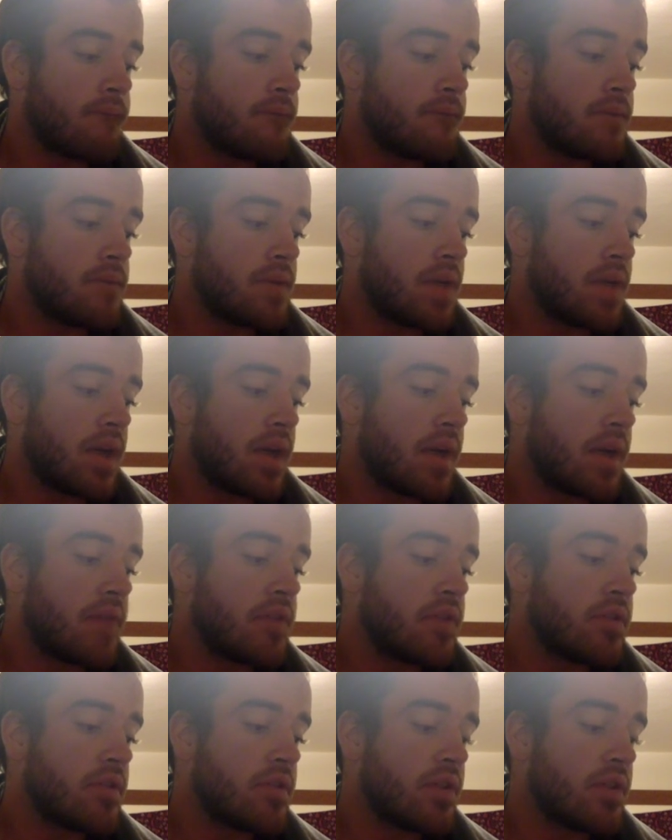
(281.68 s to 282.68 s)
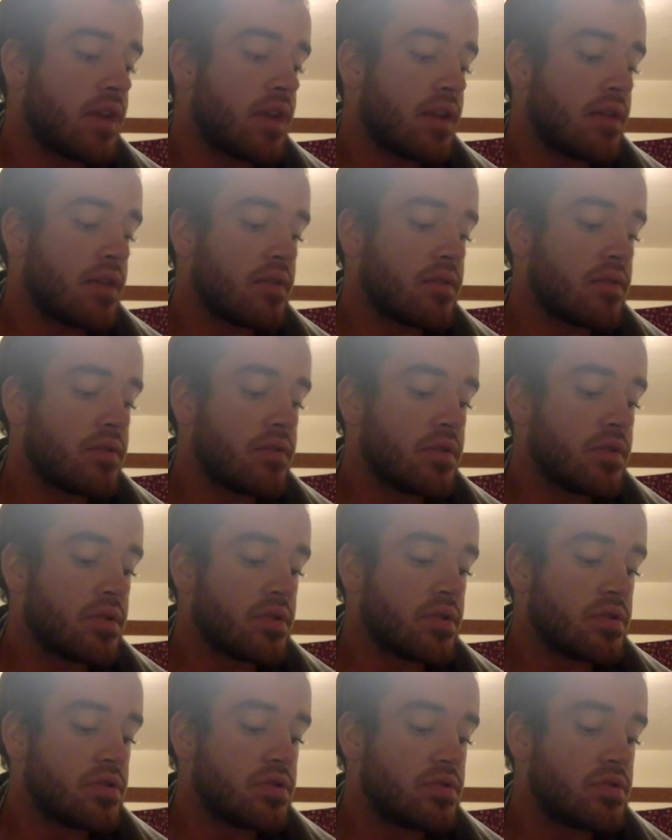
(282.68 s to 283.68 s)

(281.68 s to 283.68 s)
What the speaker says: Yeah, and then you can